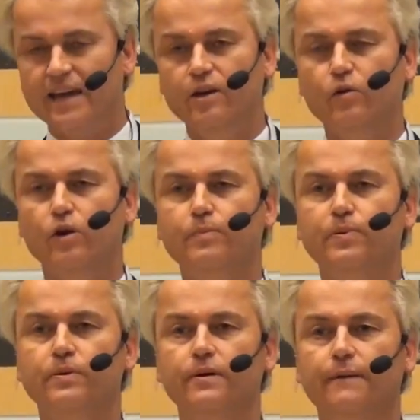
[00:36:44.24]
And
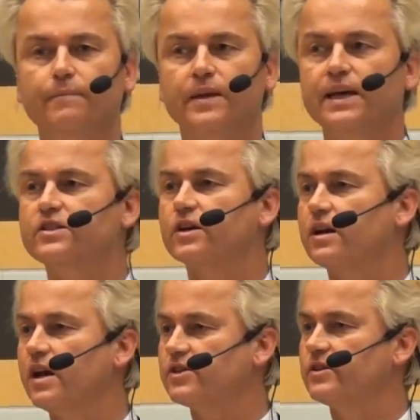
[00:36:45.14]
Europe is a
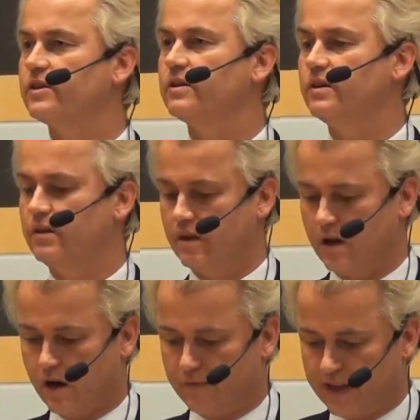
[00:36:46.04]
cluster
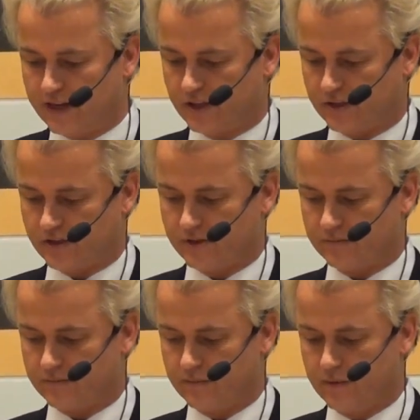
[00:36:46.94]
of nations.
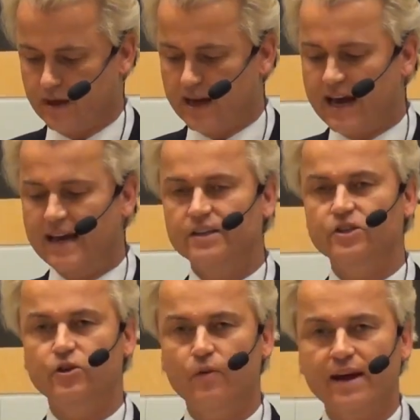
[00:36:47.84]
And the
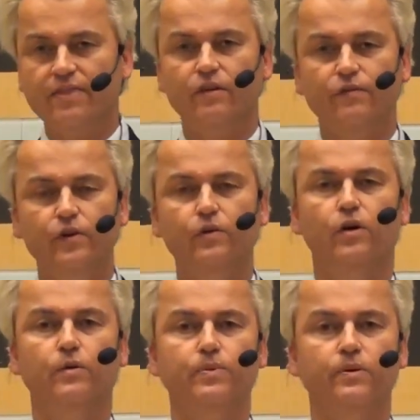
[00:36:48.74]
strength of
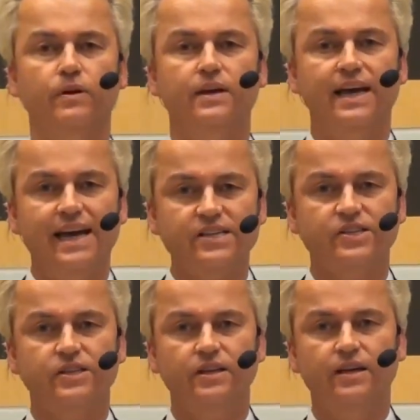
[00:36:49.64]
Europe
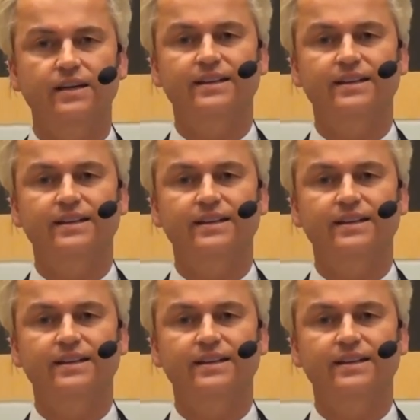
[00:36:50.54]
is